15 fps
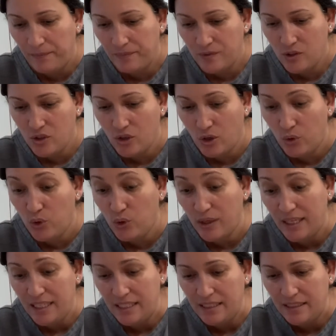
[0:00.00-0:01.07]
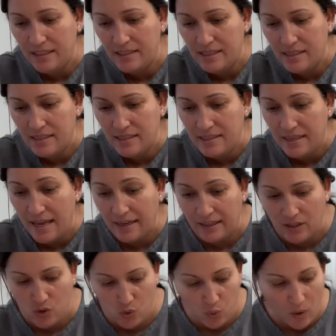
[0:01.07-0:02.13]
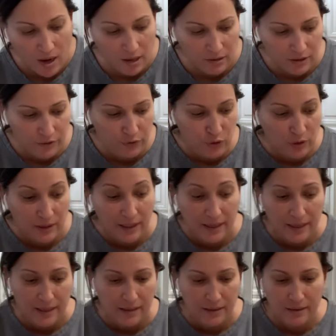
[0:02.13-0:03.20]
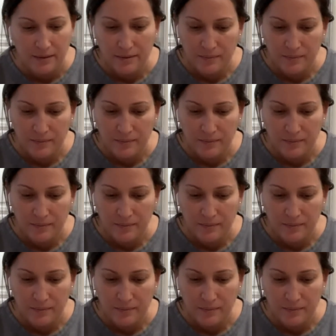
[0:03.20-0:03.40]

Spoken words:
So you can eat this as a snack as well if you'd like,